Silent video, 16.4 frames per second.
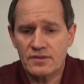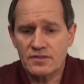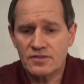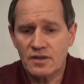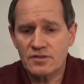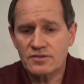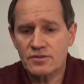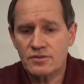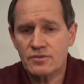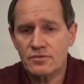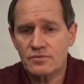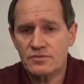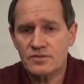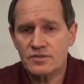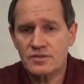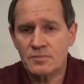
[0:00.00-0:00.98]
there's
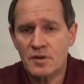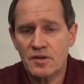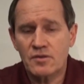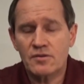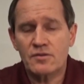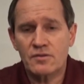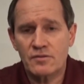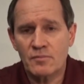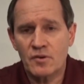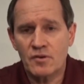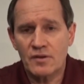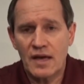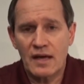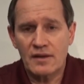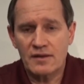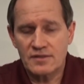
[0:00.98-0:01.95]
also some other
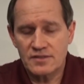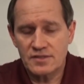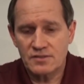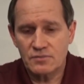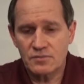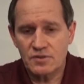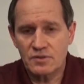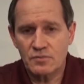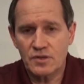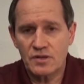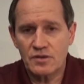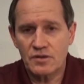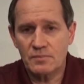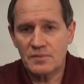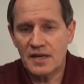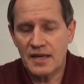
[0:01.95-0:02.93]
modalities that, that
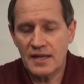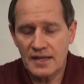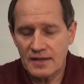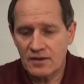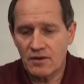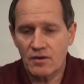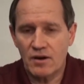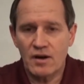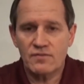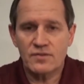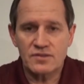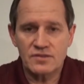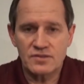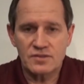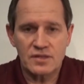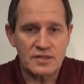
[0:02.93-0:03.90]
we are obtaining in our
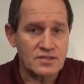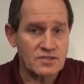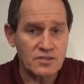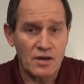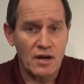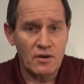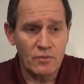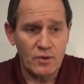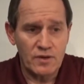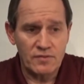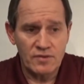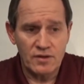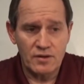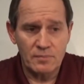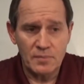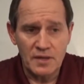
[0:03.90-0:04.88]
office, like shockwave
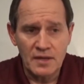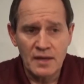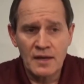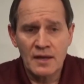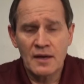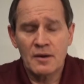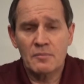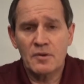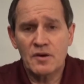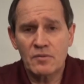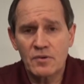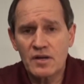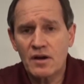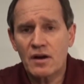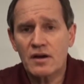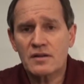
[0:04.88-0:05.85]
therapy.
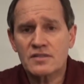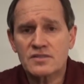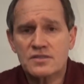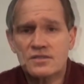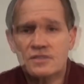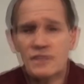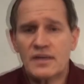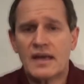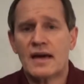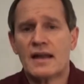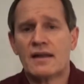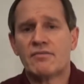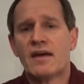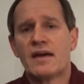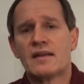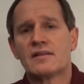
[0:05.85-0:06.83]
But regardless, we
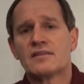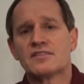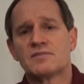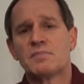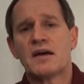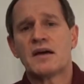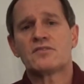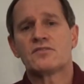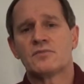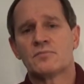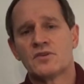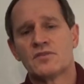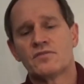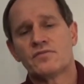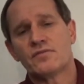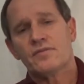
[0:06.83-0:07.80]
kind of handle a
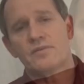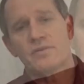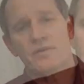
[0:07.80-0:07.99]
spectrum of